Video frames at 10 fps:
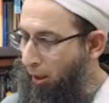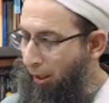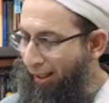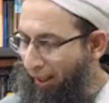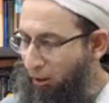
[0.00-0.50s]

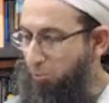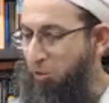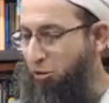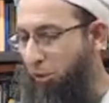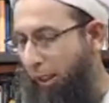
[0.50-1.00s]
Another
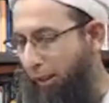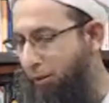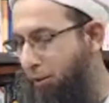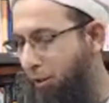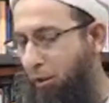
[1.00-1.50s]
mistake
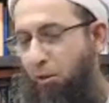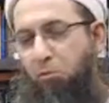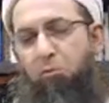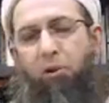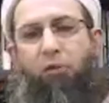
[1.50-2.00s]

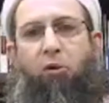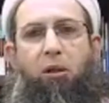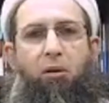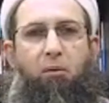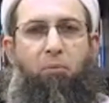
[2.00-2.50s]
that
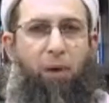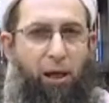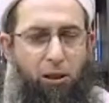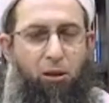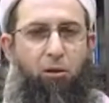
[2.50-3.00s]
we
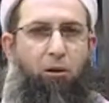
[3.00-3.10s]
make